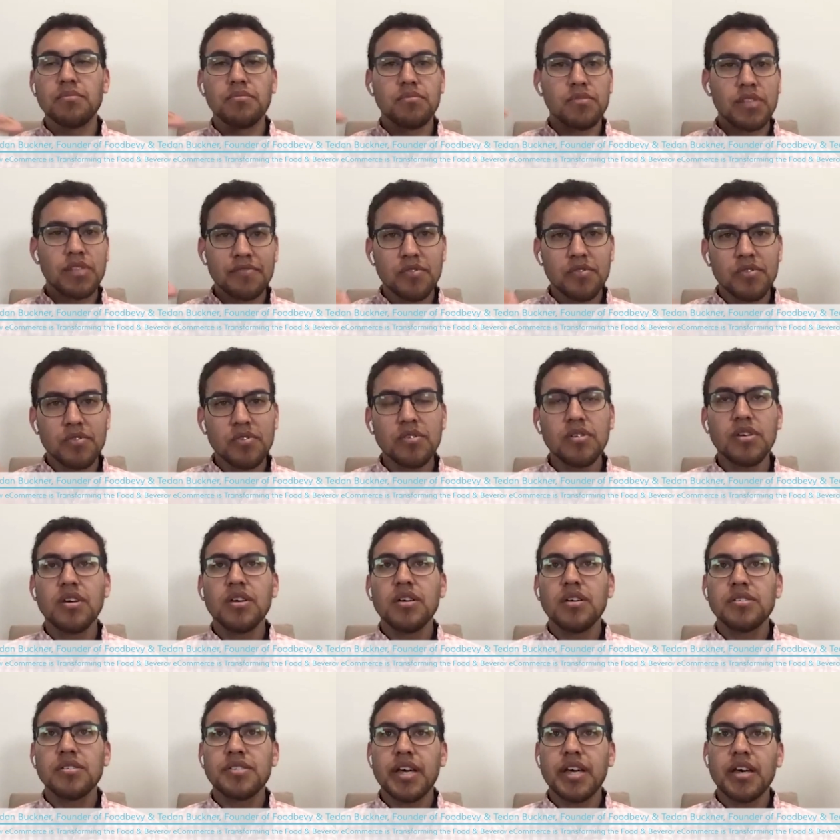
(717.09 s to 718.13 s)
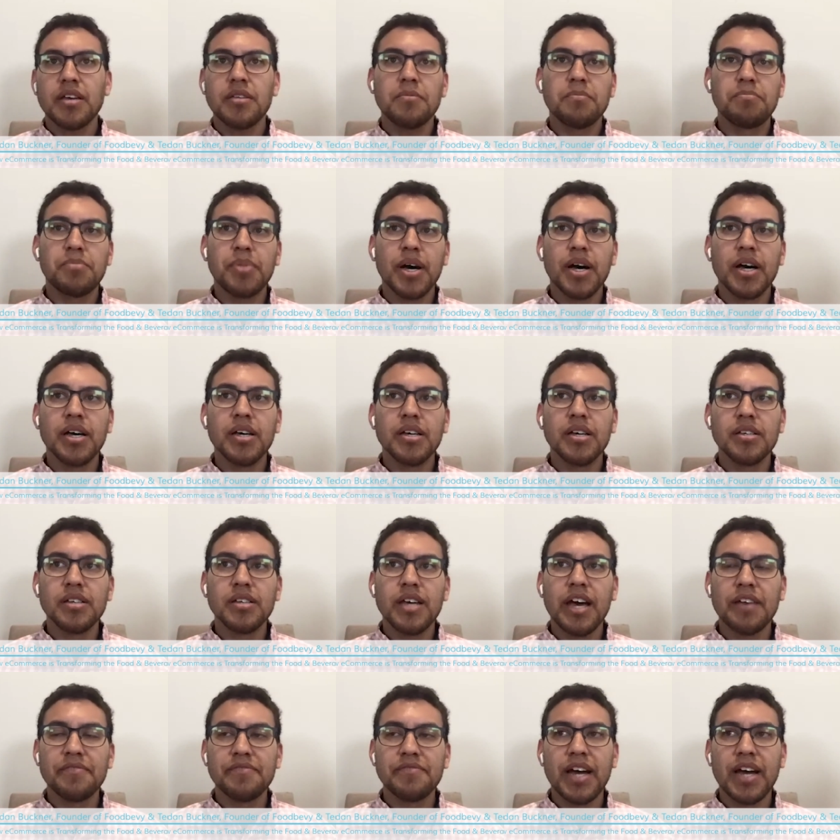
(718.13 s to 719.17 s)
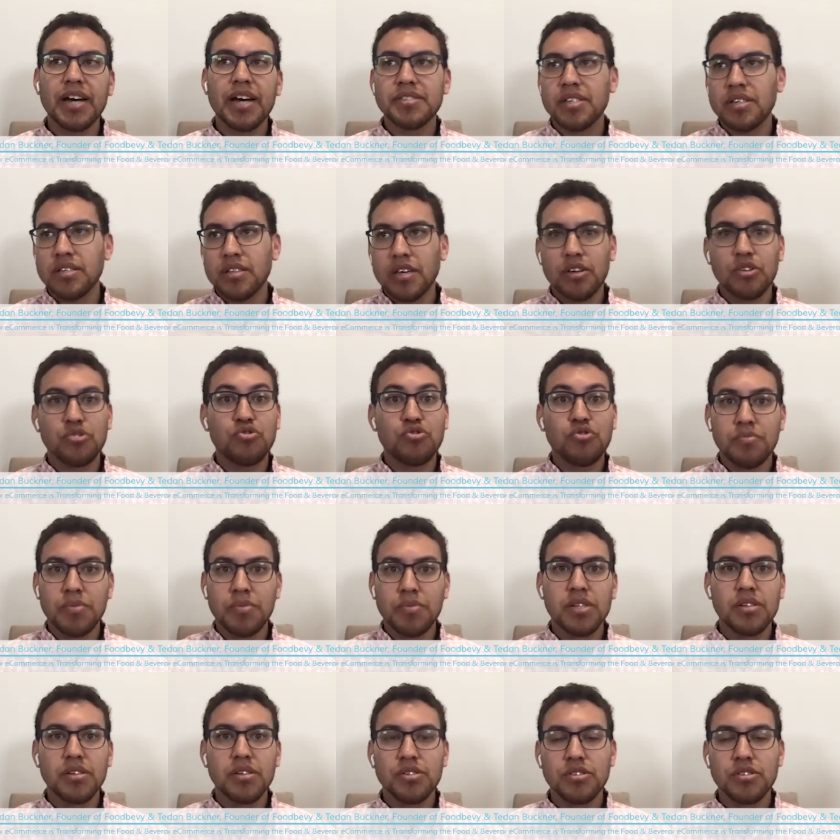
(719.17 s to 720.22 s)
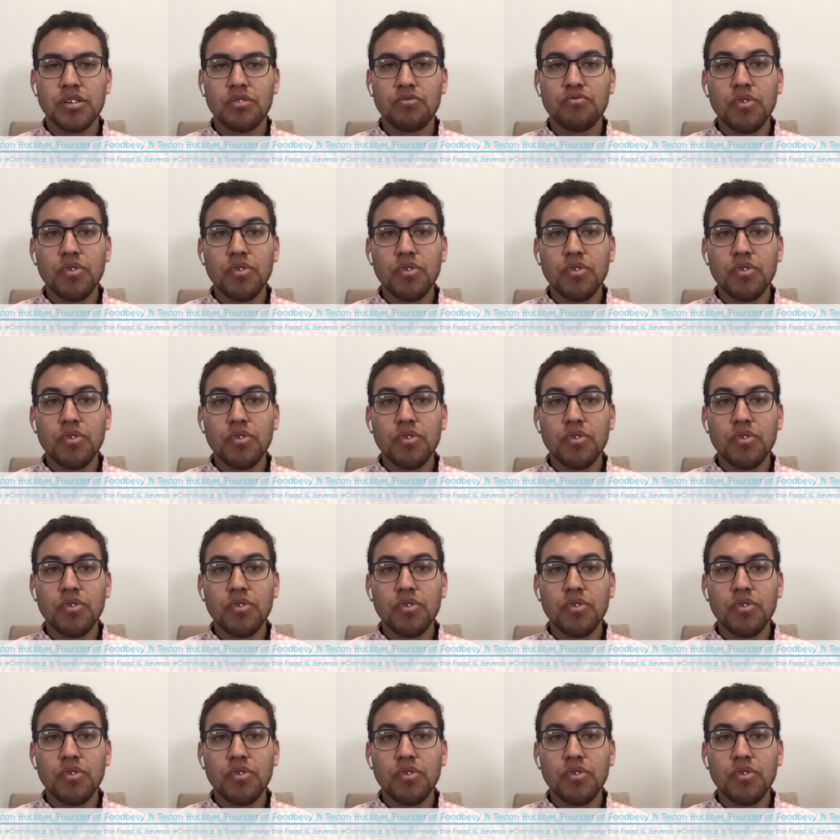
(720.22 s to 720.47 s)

level set, but have not seen like a tremendous in